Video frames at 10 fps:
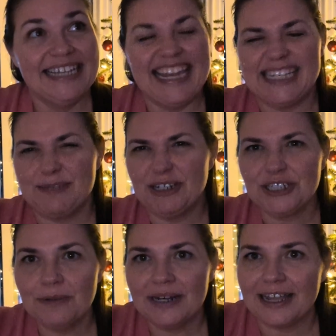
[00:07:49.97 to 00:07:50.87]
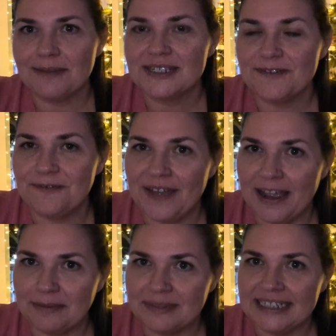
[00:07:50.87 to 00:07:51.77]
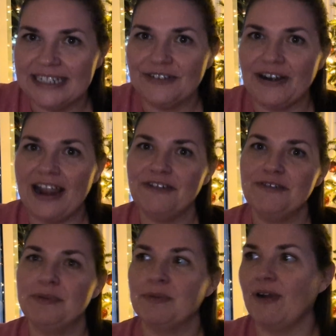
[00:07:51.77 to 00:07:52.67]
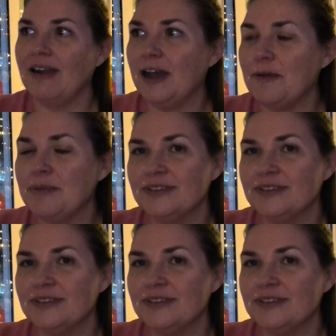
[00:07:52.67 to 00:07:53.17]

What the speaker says: Especially when it comes to family or how you've been brought up,